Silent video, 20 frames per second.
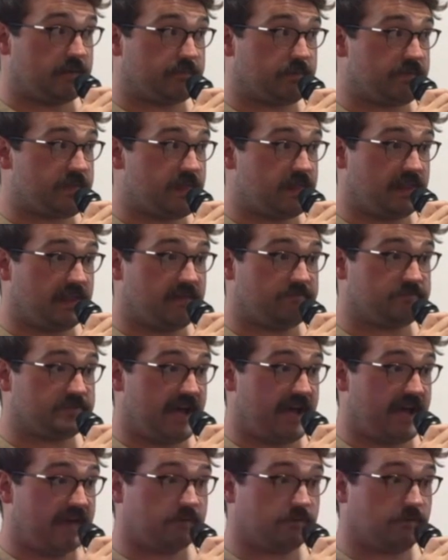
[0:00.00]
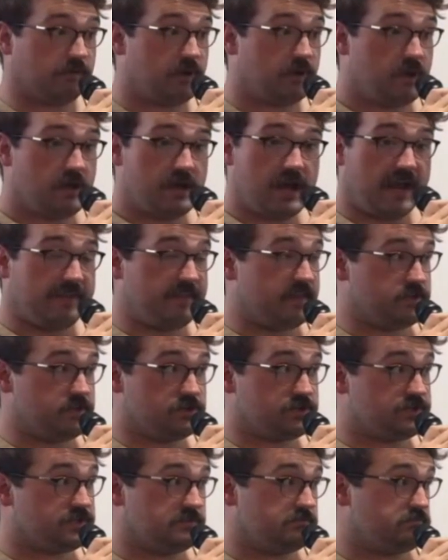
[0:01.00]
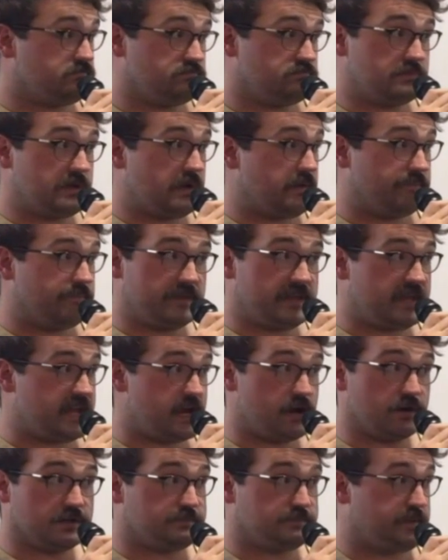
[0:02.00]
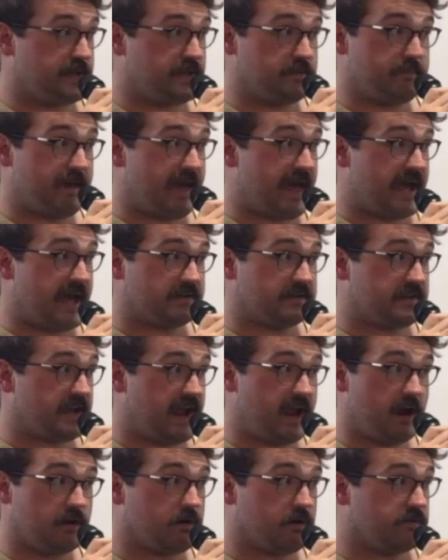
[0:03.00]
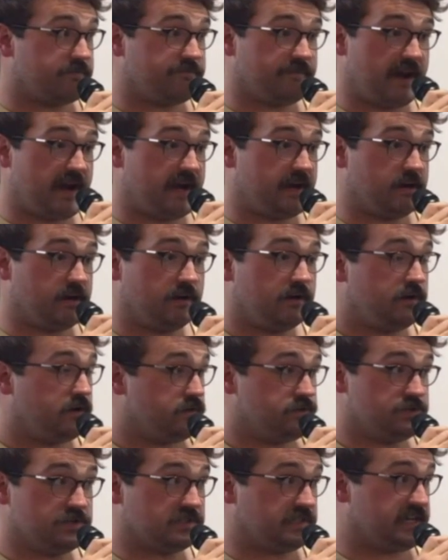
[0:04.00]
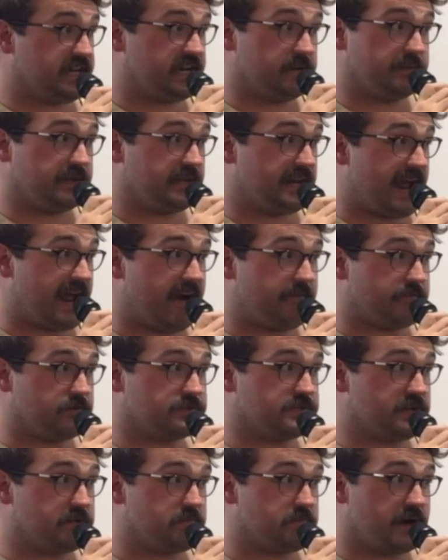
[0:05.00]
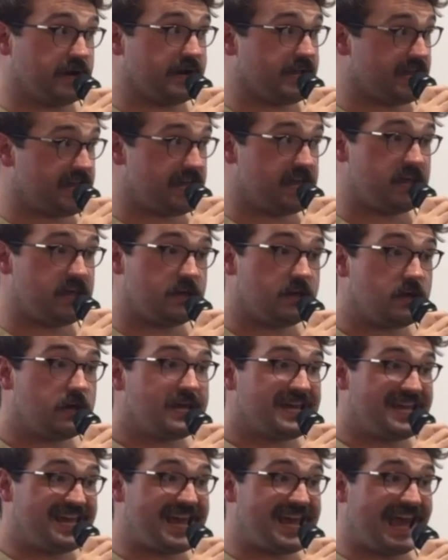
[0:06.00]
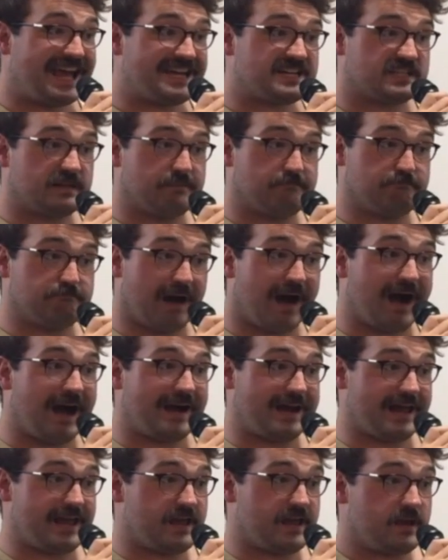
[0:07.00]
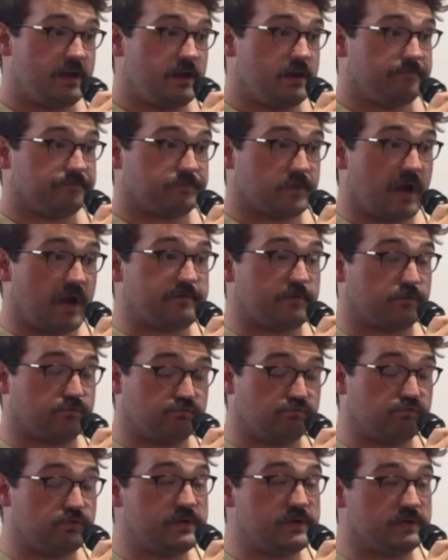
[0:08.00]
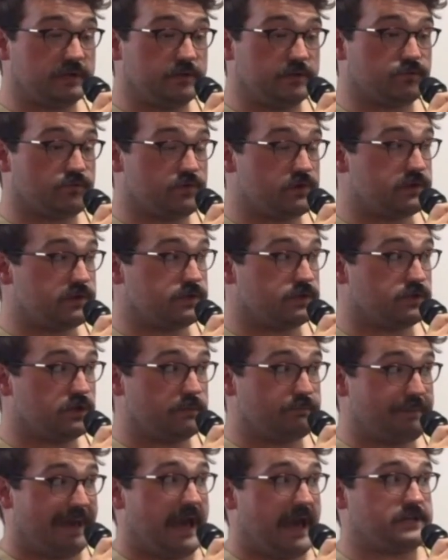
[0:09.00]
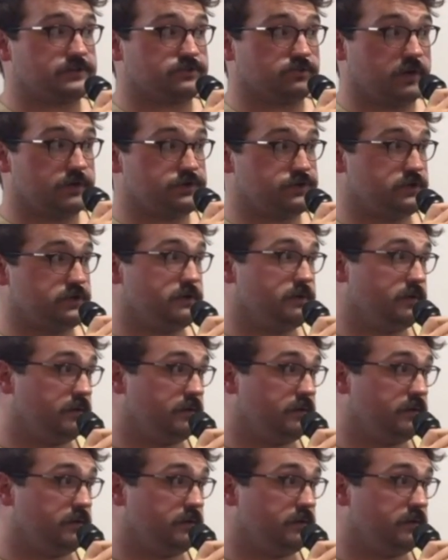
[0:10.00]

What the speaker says: on that left tackle, and then just ears pinned back, hair on fire. Just let him get after somebody. He has the body of a really, really good pass rusher.